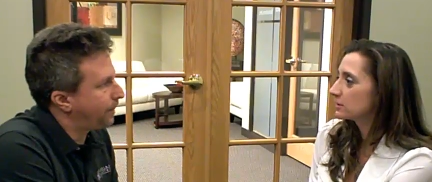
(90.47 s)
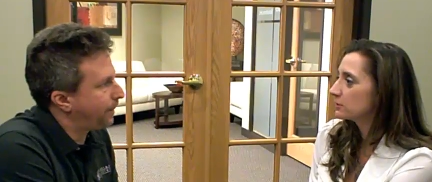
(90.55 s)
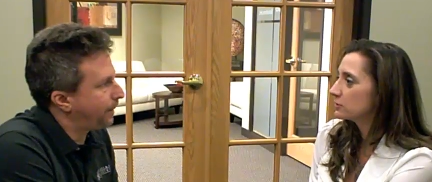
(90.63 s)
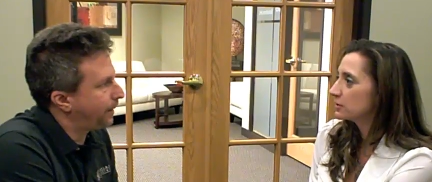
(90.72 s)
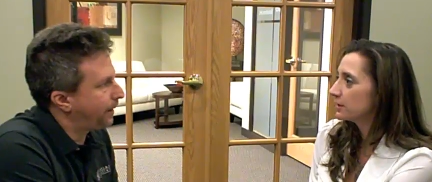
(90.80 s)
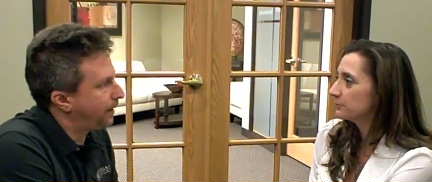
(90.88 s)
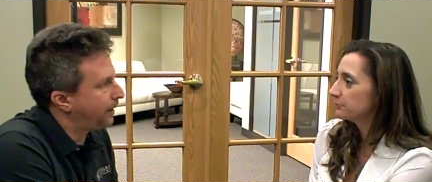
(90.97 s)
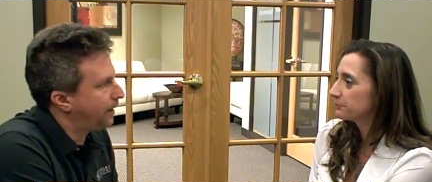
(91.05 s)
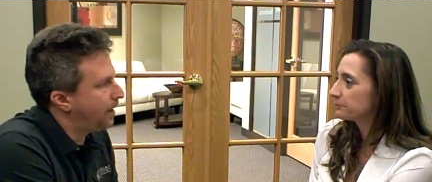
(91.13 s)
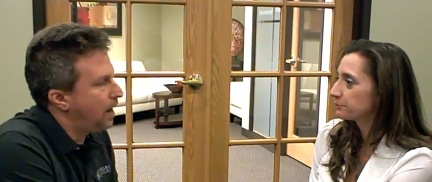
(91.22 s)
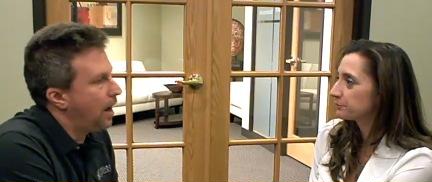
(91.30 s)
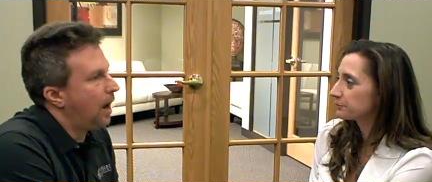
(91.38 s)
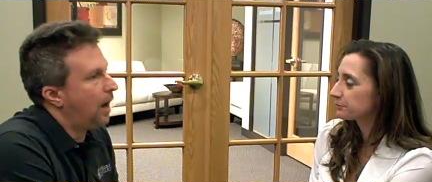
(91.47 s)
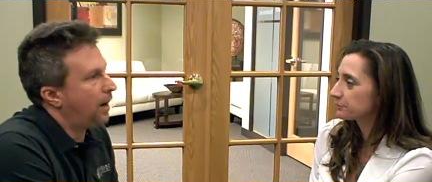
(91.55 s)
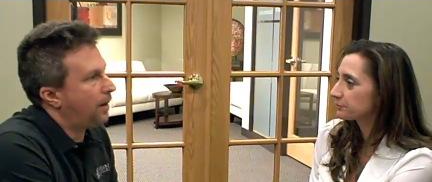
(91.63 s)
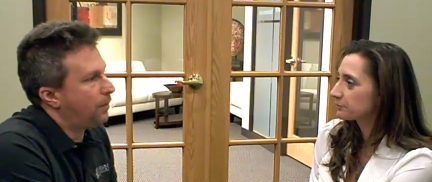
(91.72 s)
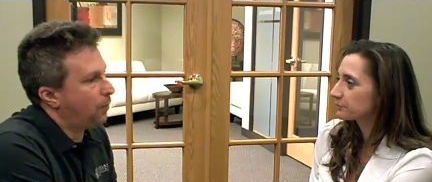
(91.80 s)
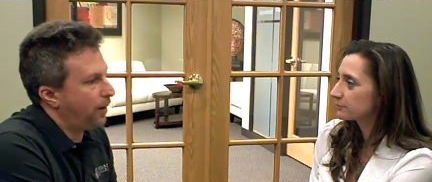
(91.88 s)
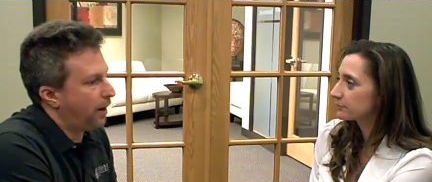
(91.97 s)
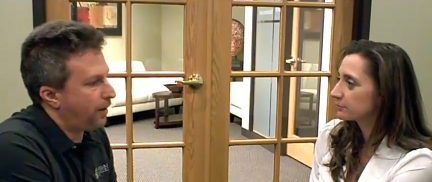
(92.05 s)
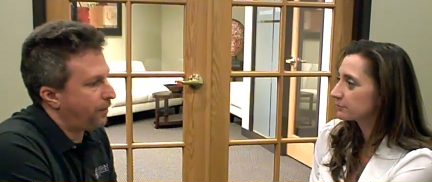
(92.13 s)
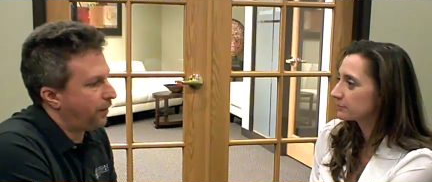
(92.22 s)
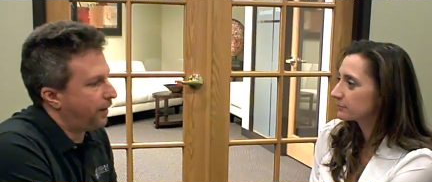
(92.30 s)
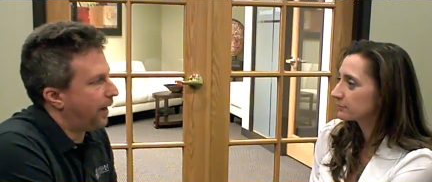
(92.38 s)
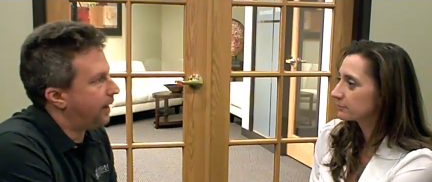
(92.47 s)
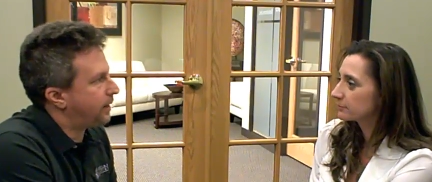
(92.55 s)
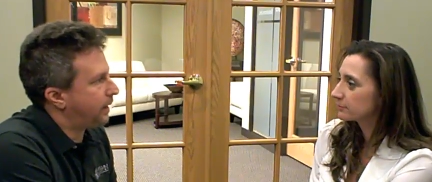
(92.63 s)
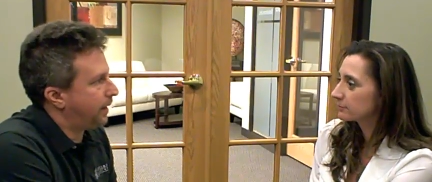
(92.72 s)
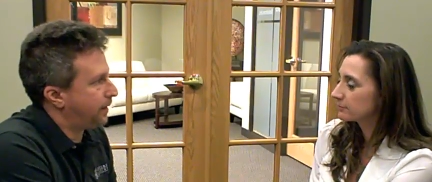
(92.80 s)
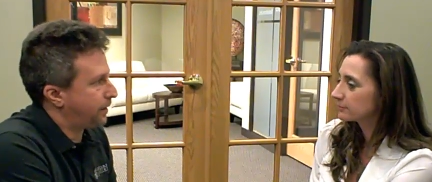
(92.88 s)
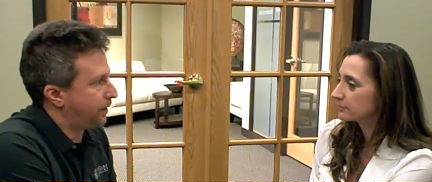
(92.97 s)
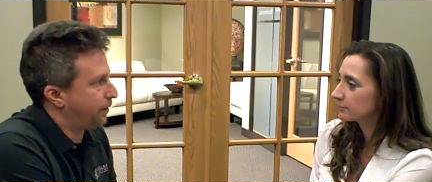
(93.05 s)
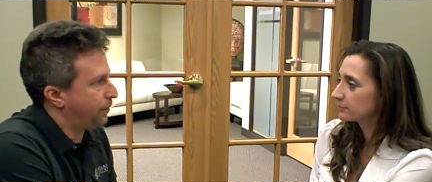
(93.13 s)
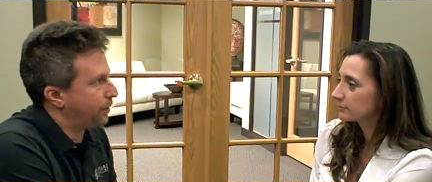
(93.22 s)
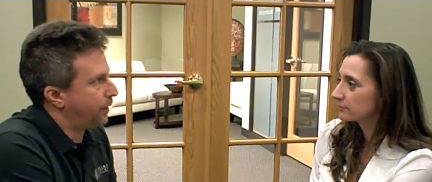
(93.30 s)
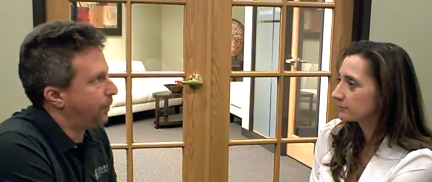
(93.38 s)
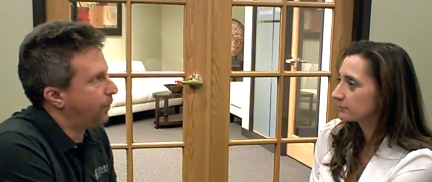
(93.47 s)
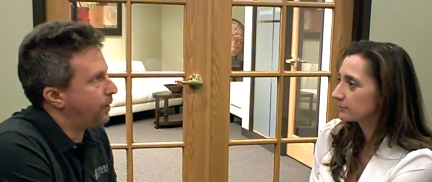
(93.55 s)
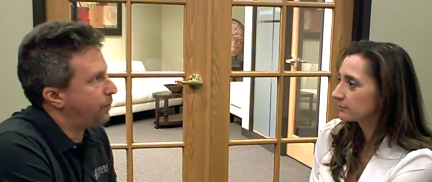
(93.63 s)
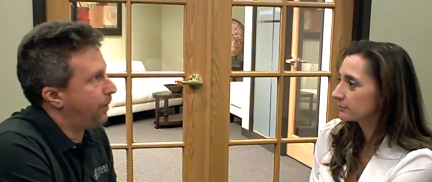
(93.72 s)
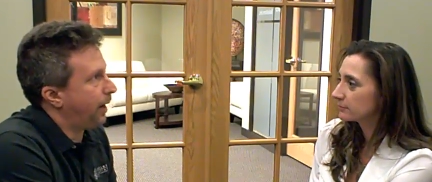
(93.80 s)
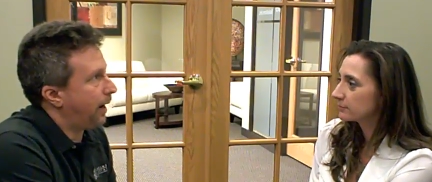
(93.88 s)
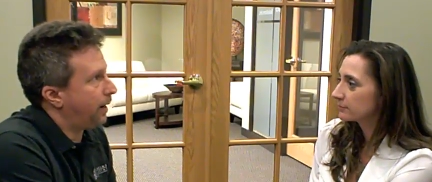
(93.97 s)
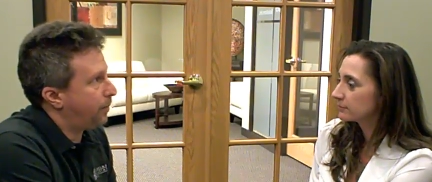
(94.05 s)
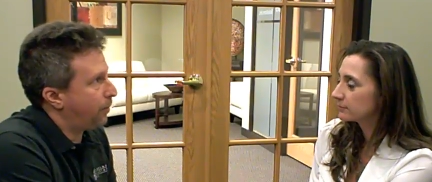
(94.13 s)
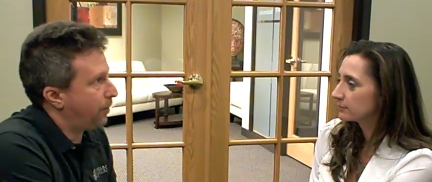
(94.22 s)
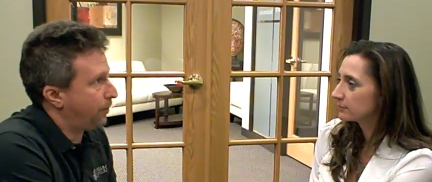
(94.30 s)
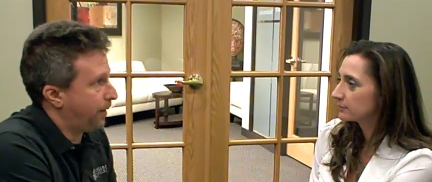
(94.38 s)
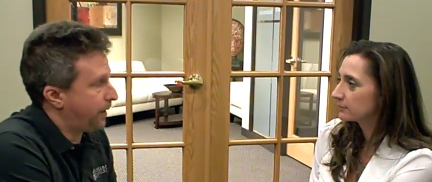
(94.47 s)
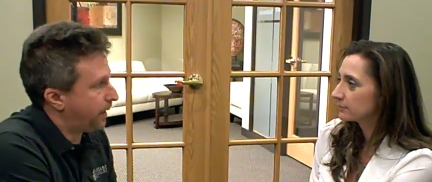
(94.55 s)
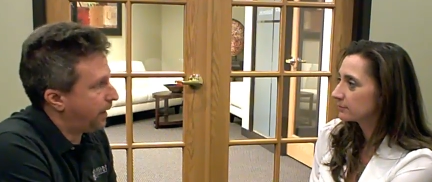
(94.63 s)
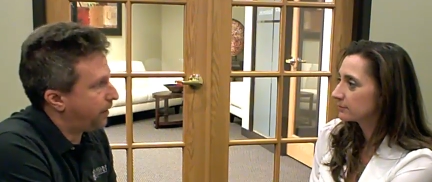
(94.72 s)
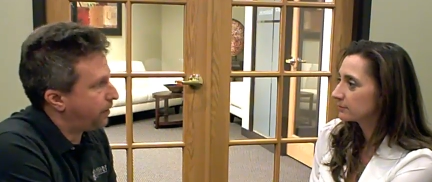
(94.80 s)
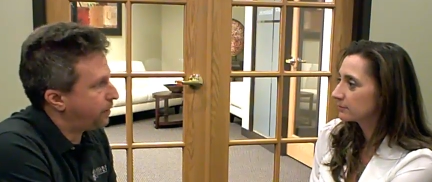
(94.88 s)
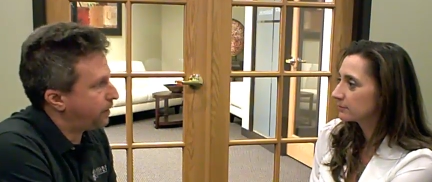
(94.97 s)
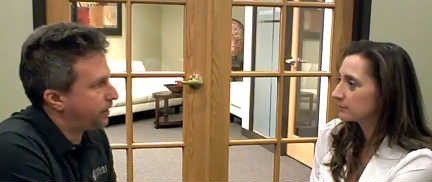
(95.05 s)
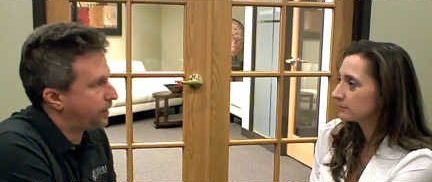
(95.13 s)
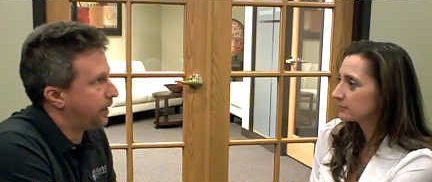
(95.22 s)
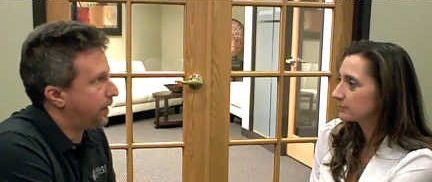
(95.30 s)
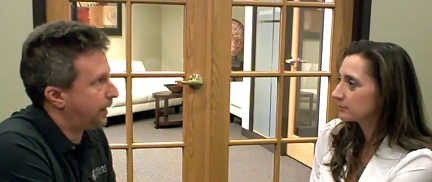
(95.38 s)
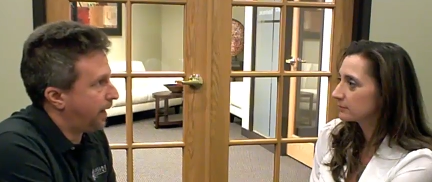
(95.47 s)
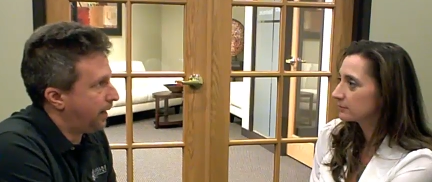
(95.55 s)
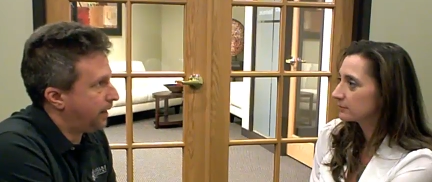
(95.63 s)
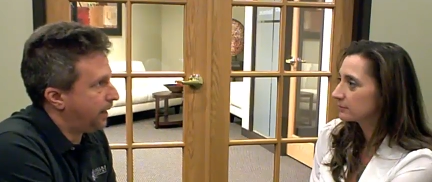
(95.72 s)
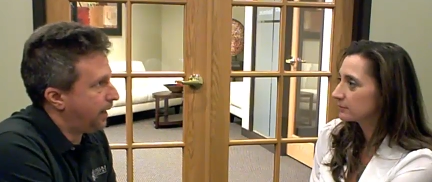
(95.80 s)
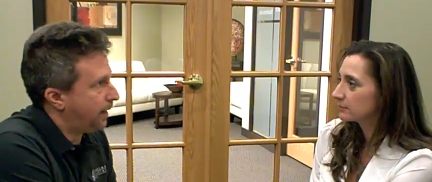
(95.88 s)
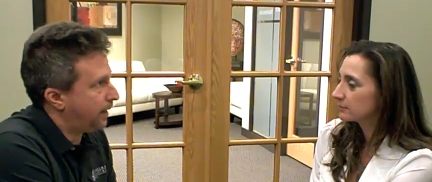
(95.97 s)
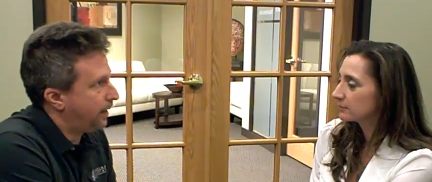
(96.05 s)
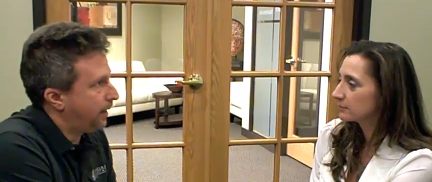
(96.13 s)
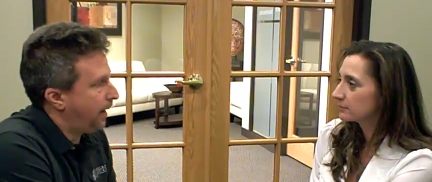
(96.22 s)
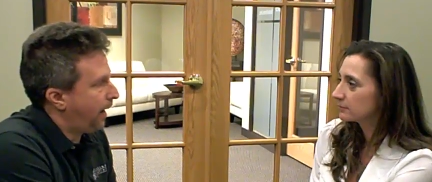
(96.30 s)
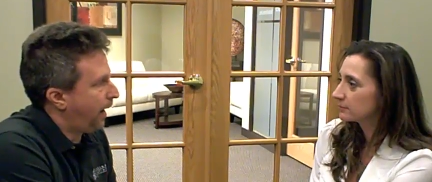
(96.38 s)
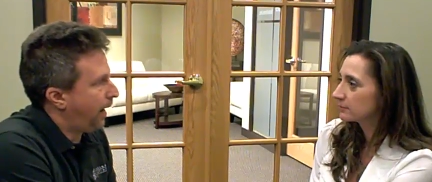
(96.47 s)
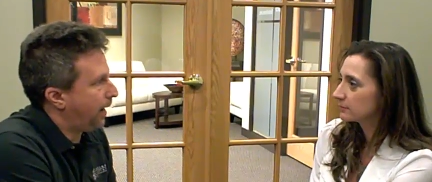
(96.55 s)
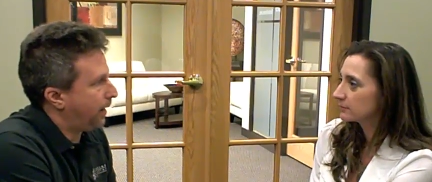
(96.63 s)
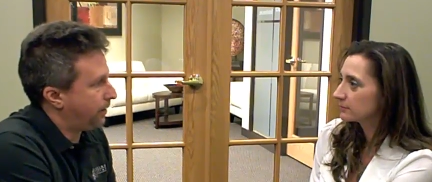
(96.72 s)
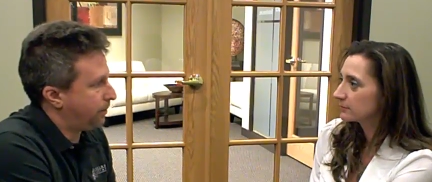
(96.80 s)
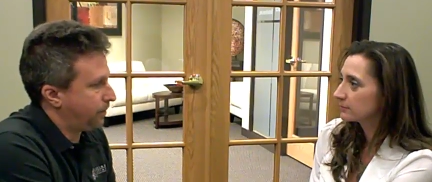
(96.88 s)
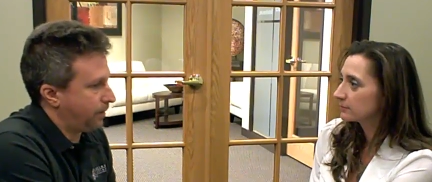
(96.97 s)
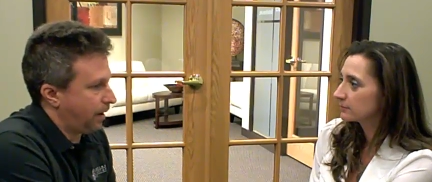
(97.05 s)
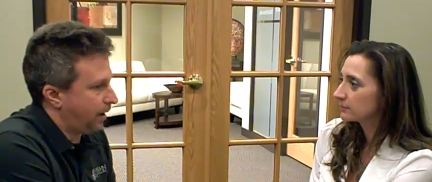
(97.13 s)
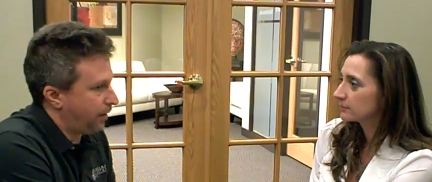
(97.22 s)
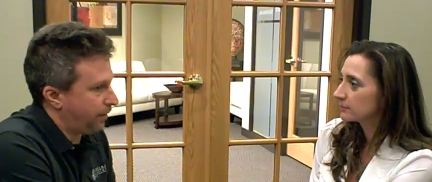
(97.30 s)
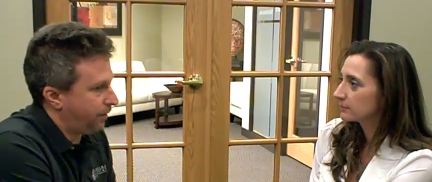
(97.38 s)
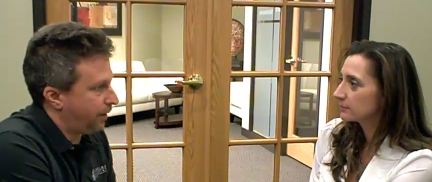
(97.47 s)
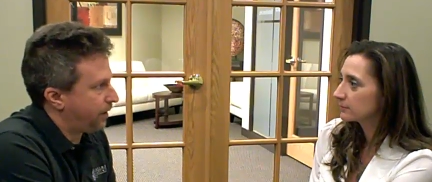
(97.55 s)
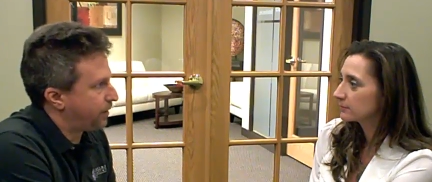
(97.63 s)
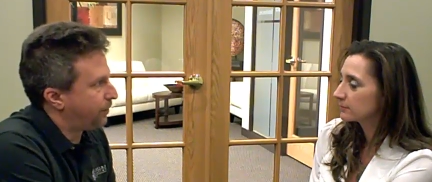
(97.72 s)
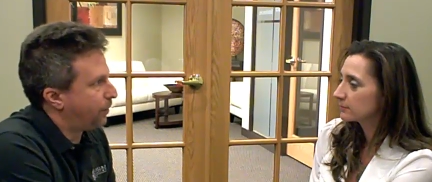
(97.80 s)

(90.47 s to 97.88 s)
Speaker 1: solution?
Speaker 2: We offer an end-to-end solution in which we onboard retailers, syndicated data, and other various